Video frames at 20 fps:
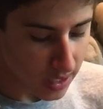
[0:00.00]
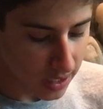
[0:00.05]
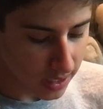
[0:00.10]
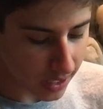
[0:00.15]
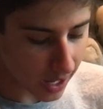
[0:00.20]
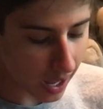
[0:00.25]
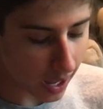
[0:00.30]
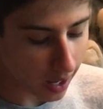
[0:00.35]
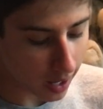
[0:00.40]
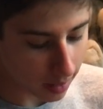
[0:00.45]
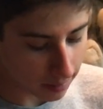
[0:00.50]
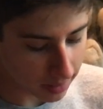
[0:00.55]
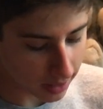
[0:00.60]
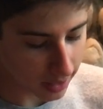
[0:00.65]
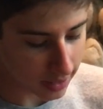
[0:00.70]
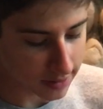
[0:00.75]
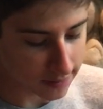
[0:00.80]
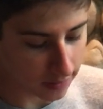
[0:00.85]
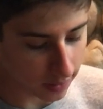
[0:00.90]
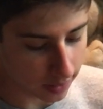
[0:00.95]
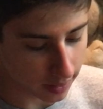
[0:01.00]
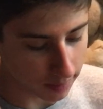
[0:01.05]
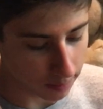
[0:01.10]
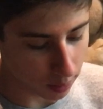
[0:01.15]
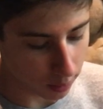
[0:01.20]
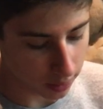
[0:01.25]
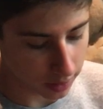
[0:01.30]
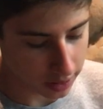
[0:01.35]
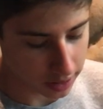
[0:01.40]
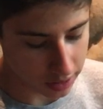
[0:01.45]
Yeah, I mean, it's very
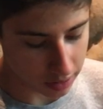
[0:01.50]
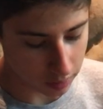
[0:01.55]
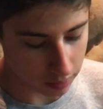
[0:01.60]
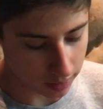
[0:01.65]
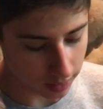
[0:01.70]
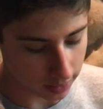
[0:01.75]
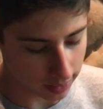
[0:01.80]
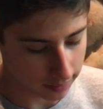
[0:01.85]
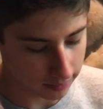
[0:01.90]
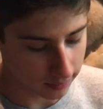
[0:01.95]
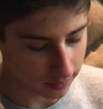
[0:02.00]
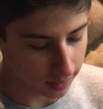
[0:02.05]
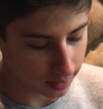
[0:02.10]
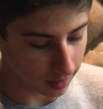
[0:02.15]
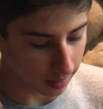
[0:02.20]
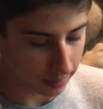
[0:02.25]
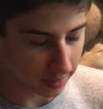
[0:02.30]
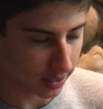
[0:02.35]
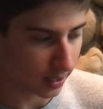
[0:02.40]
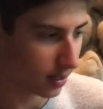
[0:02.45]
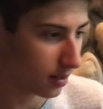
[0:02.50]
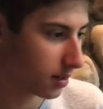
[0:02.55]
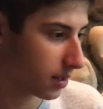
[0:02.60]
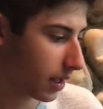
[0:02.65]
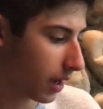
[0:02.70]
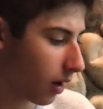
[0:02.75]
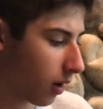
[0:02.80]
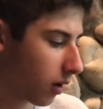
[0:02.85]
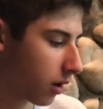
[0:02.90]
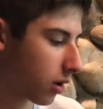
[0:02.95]
important. You don't want to leave, I mean,
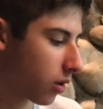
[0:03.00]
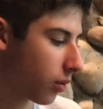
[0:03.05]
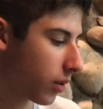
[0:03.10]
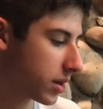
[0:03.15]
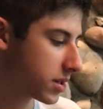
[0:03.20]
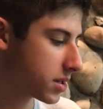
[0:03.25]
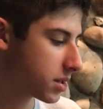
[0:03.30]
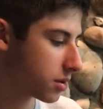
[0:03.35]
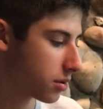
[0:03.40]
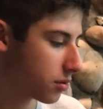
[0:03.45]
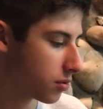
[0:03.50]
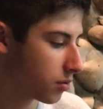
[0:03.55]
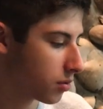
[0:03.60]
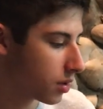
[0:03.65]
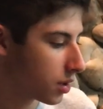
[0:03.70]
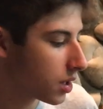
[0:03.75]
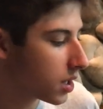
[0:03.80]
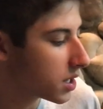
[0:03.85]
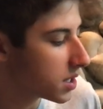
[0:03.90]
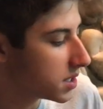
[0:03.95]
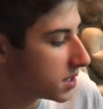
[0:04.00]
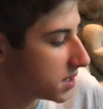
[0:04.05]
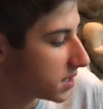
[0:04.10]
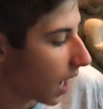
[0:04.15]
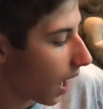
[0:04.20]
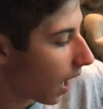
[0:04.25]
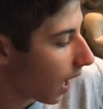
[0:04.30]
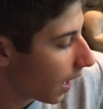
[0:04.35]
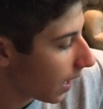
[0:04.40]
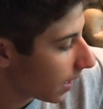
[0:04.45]
they aren't going to
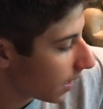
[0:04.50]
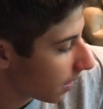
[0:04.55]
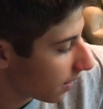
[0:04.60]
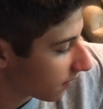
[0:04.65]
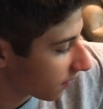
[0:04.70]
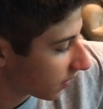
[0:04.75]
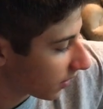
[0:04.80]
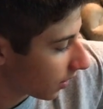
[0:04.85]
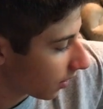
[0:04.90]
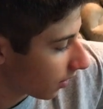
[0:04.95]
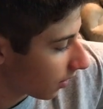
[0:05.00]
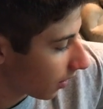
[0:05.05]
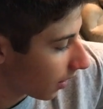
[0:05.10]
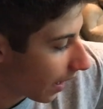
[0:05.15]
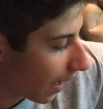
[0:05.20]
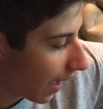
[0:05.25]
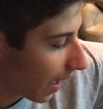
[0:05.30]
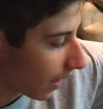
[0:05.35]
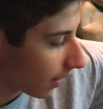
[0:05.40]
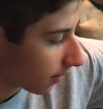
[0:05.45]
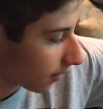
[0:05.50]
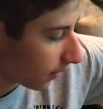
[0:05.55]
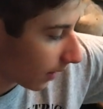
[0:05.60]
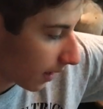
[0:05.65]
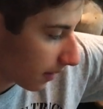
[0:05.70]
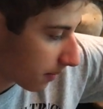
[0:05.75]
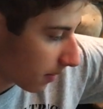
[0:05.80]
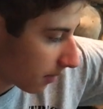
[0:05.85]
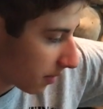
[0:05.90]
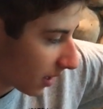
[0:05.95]
die if they're at
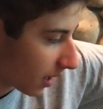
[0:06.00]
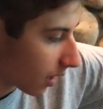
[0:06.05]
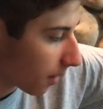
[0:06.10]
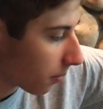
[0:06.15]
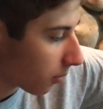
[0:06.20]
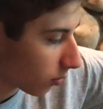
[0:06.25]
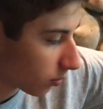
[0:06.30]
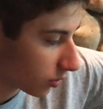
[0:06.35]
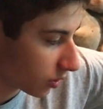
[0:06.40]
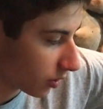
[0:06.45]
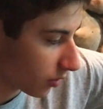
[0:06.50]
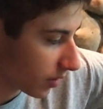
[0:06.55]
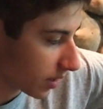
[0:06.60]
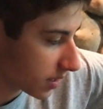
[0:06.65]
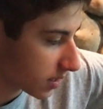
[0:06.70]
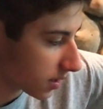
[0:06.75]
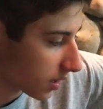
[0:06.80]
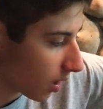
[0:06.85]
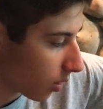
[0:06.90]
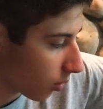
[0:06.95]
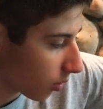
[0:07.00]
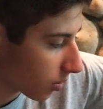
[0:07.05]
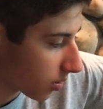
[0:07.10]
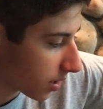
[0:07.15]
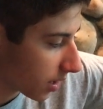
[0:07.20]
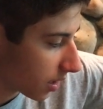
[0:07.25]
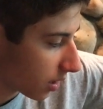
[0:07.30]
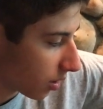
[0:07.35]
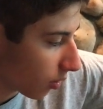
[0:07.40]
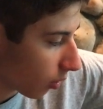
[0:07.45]
like maybe a couple of degrees lower
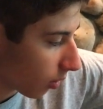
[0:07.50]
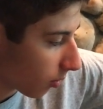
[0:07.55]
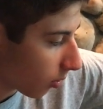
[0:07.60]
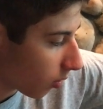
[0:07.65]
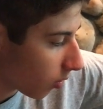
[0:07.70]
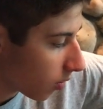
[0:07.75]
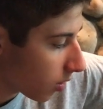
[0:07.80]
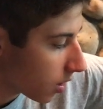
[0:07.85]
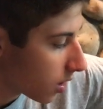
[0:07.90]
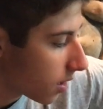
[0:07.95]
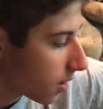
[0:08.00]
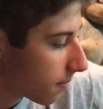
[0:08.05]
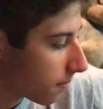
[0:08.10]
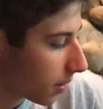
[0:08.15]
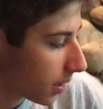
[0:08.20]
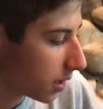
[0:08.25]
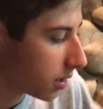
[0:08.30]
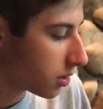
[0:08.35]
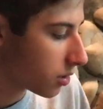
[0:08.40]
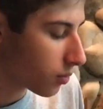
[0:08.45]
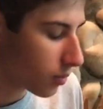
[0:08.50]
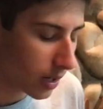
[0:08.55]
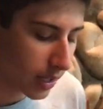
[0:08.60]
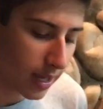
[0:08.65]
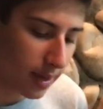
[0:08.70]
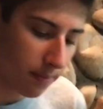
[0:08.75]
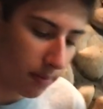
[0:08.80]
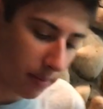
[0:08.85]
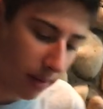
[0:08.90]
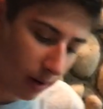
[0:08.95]
than normal, but you do want
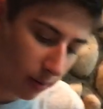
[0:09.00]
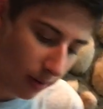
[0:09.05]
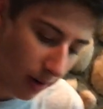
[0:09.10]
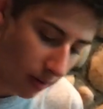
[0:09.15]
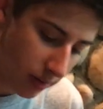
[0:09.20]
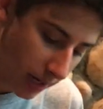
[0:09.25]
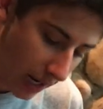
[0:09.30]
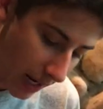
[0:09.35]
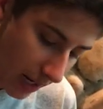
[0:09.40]
to keep them at around